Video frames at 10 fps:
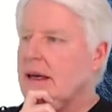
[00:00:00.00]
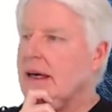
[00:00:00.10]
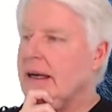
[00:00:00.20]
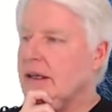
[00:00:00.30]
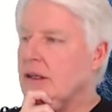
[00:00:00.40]

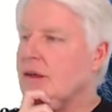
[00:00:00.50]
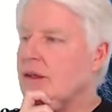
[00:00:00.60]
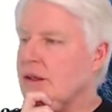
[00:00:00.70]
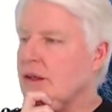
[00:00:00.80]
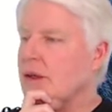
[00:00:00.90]
due
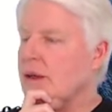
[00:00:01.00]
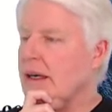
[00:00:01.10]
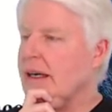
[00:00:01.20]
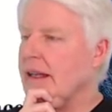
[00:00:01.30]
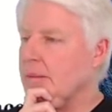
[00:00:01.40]

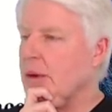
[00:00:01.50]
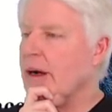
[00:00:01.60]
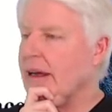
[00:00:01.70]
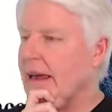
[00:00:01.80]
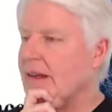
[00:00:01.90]
to the
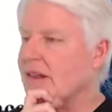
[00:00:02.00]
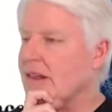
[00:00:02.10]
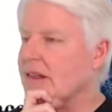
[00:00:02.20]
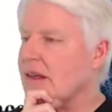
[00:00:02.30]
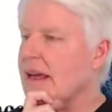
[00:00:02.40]

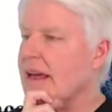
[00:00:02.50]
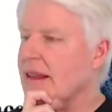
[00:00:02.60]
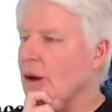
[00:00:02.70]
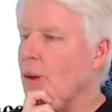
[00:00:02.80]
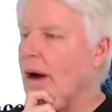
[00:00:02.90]
bookcases and
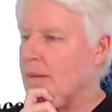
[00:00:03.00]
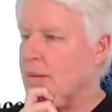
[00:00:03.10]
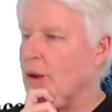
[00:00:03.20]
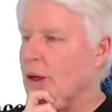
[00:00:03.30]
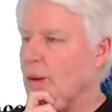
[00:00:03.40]
the
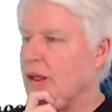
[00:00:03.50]
whiteboard,